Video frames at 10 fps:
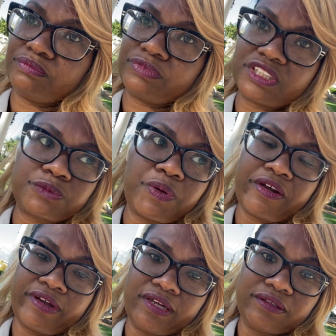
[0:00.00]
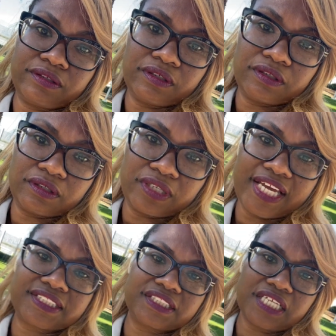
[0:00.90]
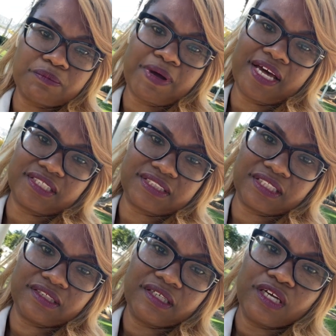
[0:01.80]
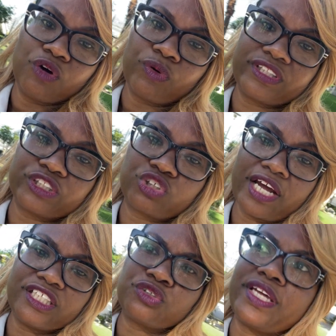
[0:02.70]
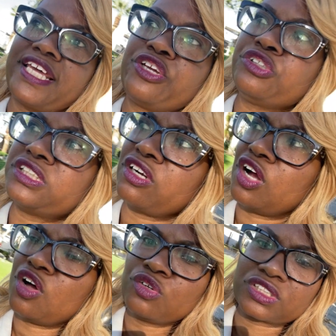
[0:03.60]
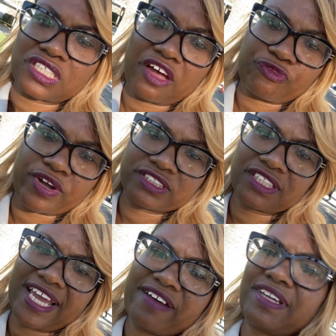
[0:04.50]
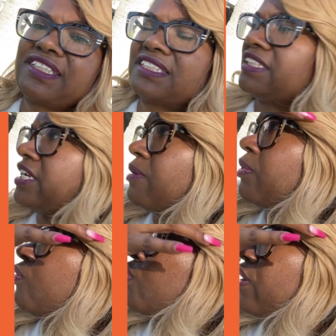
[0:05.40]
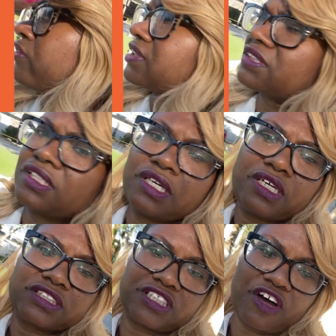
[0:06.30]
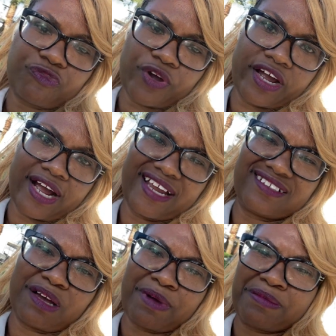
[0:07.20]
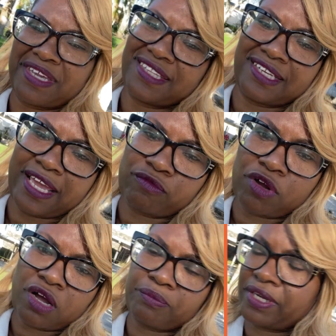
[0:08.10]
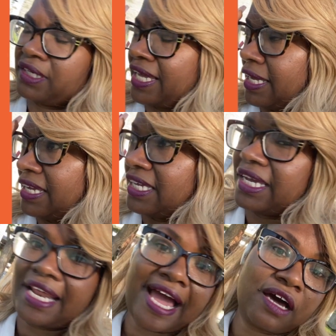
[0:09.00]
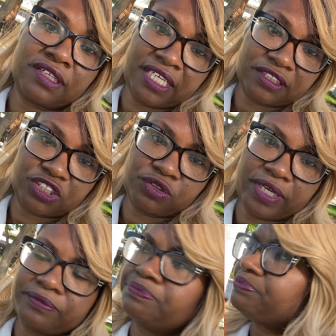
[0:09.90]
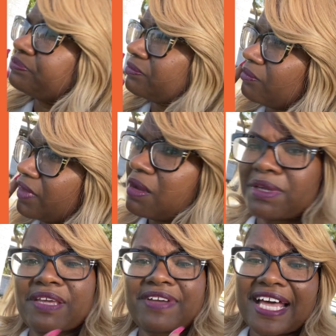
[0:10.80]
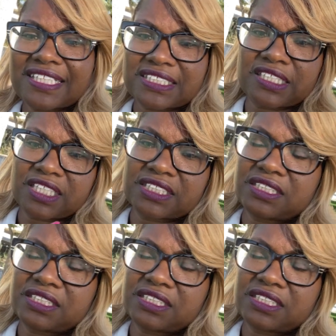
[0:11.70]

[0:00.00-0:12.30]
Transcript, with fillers: Just period. It's a dumb policy. What they're trying to do, and they use their own software. So they have like this number works software. I, I might be getting the name wrong, but like again, I'll link to it. But they've got this this